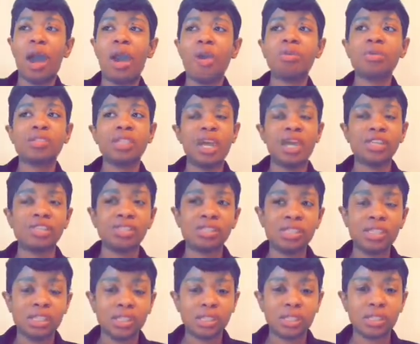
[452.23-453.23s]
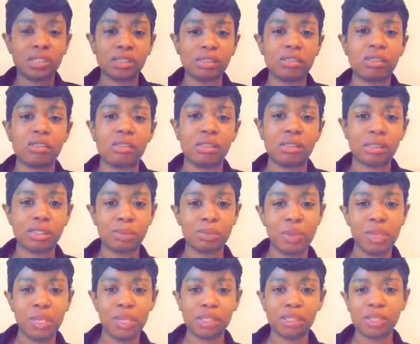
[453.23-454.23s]
was actually
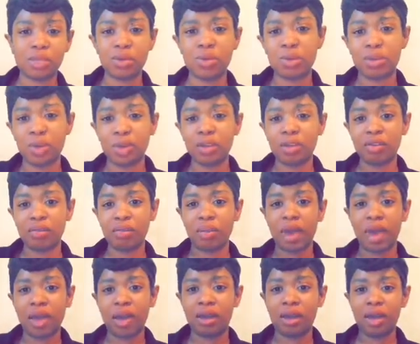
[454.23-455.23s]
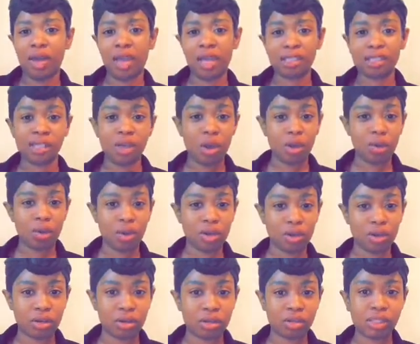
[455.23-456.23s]
speaking to one of my
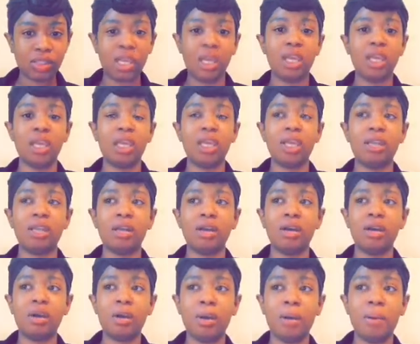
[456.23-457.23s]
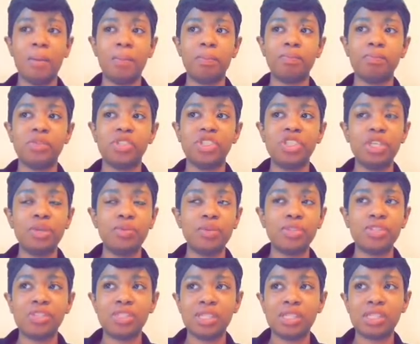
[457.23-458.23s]
ex-coworkers, and she
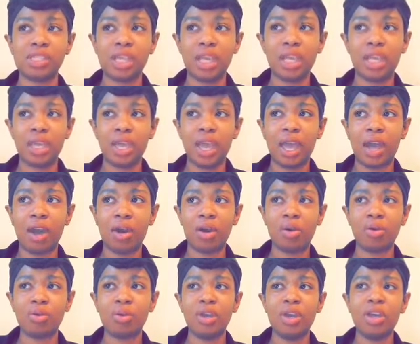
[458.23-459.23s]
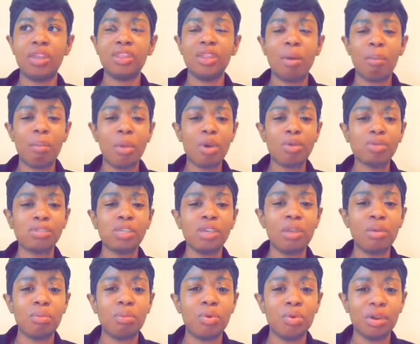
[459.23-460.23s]
was just saying how the most
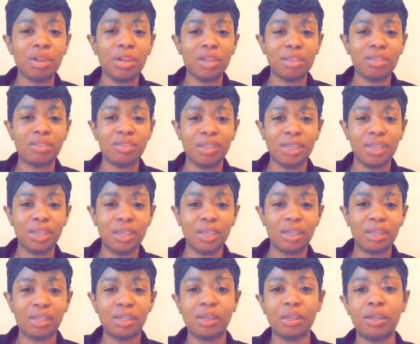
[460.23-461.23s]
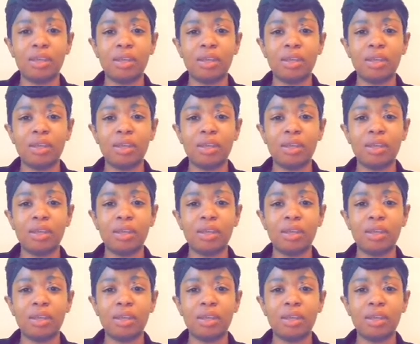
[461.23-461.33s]
important thing